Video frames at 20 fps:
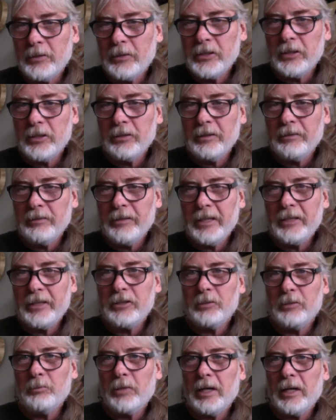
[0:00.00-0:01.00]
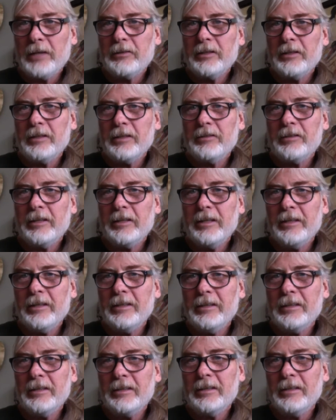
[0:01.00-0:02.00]
shell divination process there
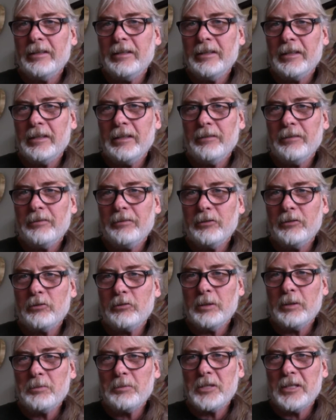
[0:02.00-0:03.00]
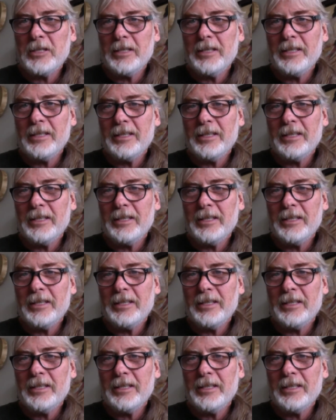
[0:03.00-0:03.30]
in the, in the gift description.